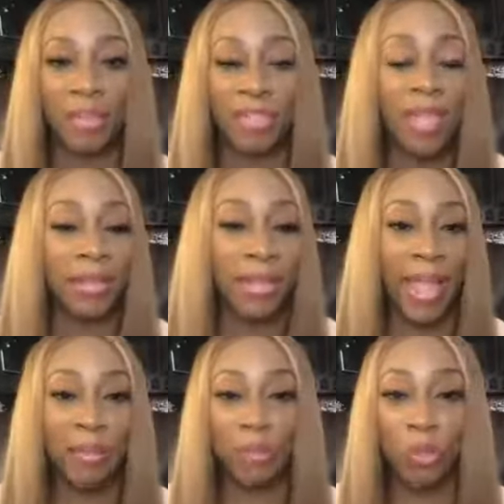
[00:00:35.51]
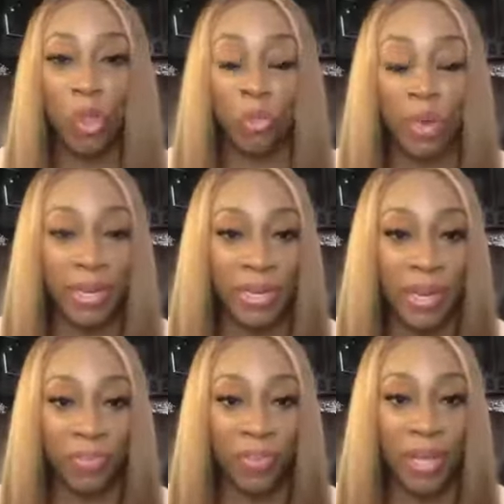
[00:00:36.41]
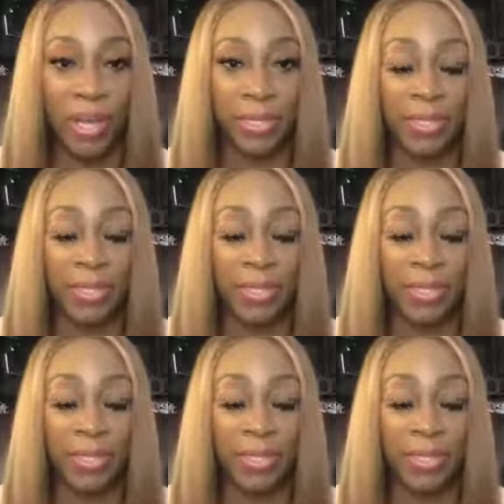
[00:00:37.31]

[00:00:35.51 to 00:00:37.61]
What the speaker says: They have no rainy day fund.